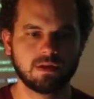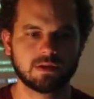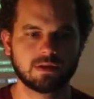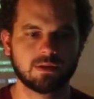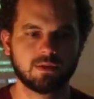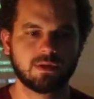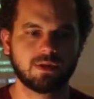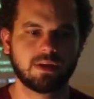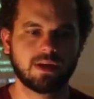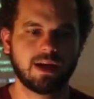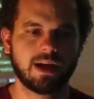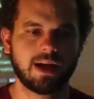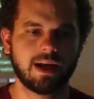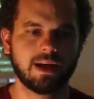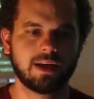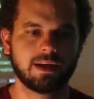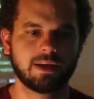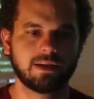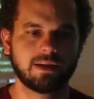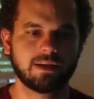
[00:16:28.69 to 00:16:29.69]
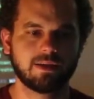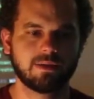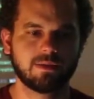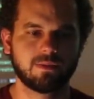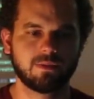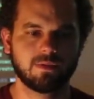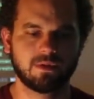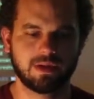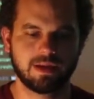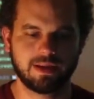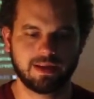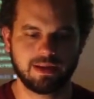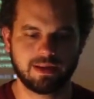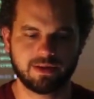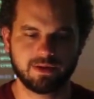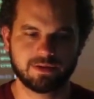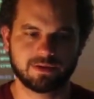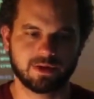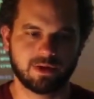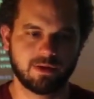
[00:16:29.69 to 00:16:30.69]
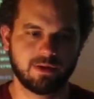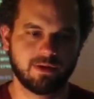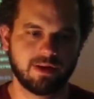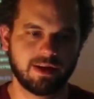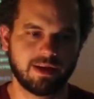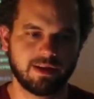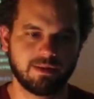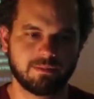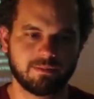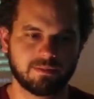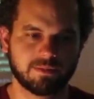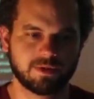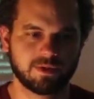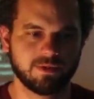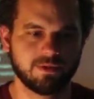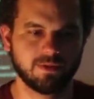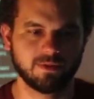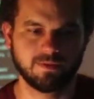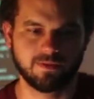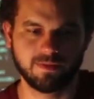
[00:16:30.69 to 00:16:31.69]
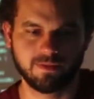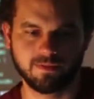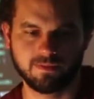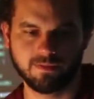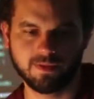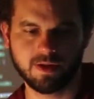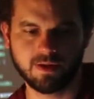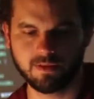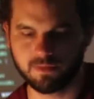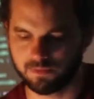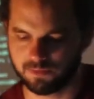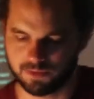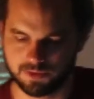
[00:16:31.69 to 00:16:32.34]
So we're going to add, well, I think there's already no,